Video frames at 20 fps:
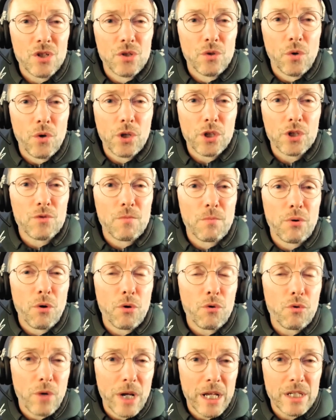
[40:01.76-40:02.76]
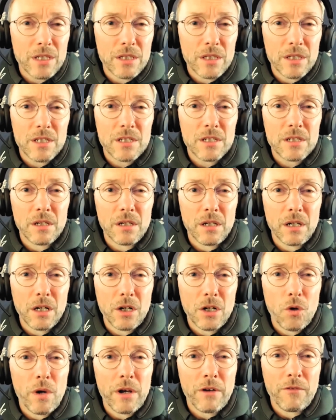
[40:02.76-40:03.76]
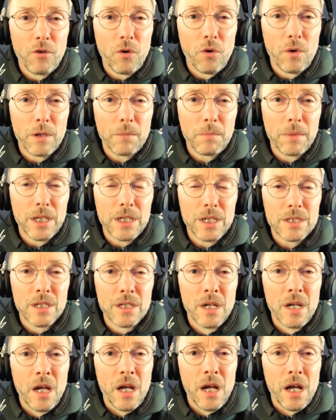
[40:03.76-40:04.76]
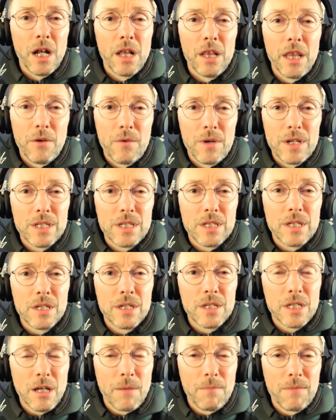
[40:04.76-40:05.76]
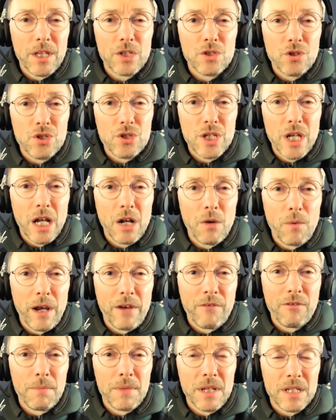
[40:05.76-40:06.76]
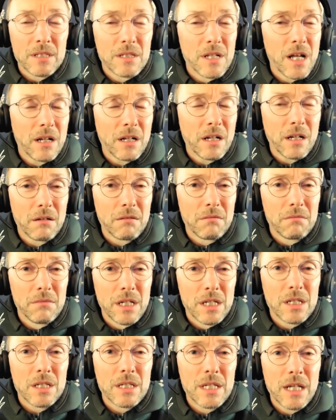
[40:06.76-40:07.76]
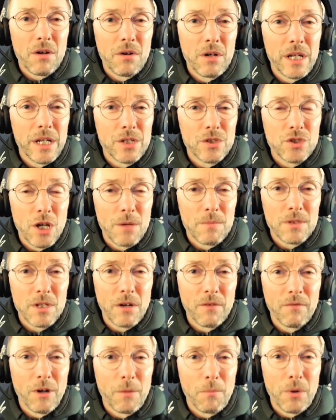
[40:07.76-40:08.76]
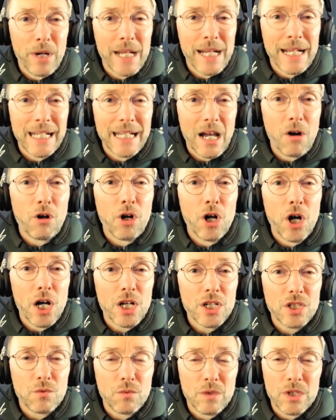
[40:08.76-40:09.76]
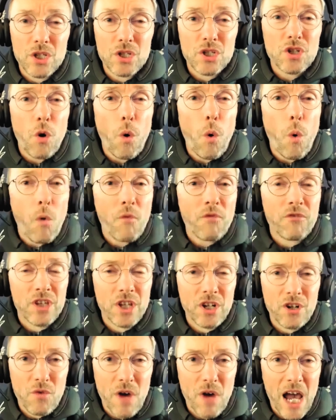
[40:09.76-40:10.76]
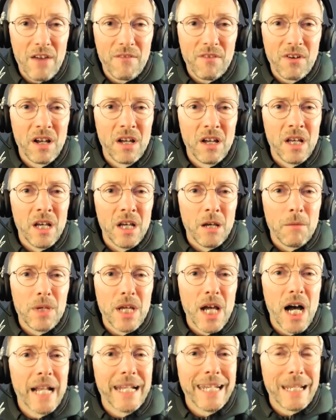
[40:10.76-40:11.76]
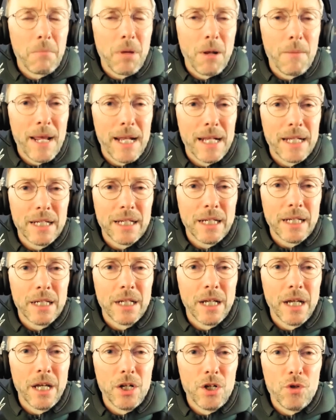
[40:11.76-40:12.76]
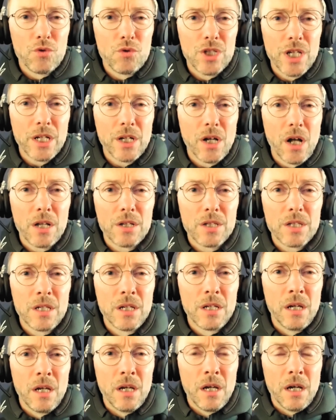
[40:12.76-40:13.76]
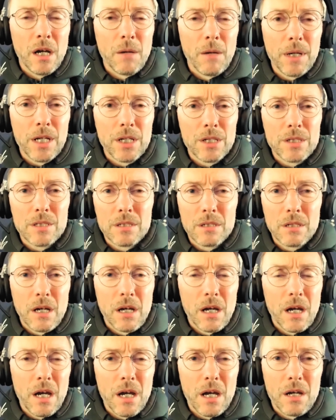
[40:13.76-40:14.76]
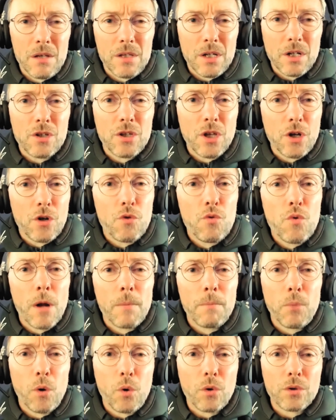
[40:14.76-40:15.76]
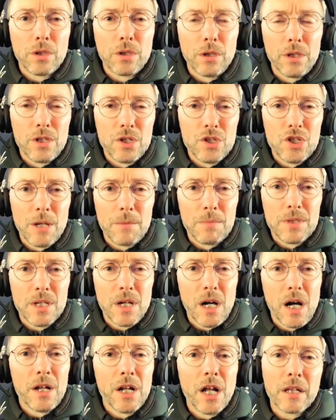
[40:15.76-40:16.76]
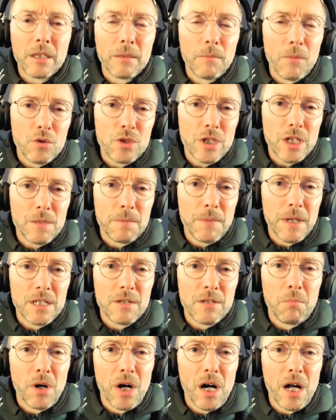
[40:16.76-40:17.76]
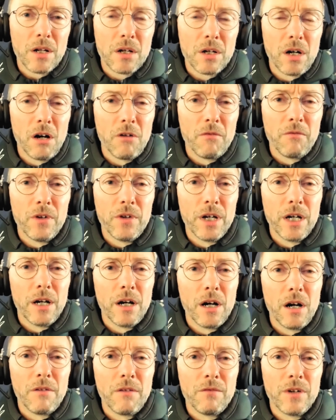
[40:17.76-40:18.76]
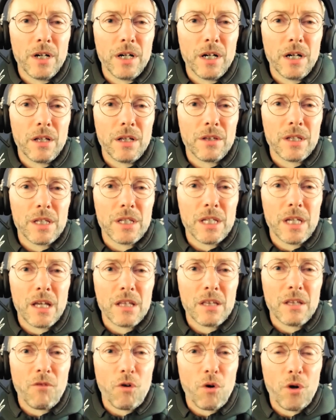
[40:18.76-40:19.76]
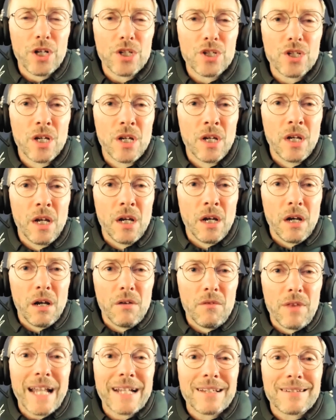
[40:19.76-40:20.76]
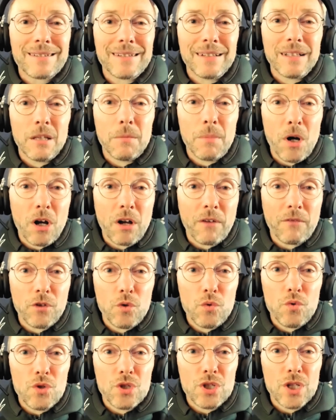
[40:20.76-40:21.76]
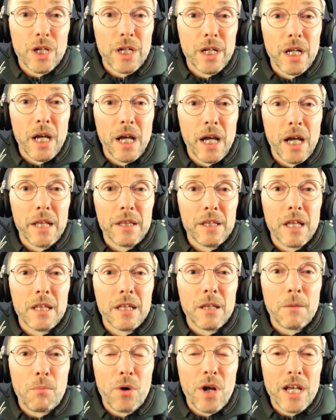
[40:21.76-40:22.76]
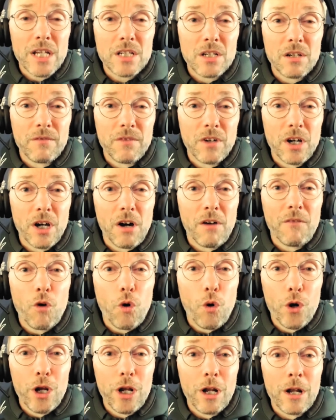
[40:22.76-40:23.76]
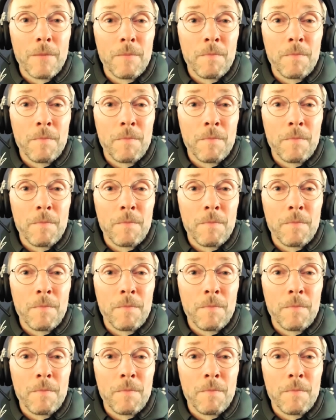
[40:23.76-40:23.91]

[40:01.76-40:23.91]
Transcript: in order to progress this going forward, because there is something to take away from this. Not necessarily in terms of bringing down cost, which is often the driver behind implementing new technology, because the crew on board the ships are not the most expensive part of the voyage. That's still the bunker fuels and the price of oil.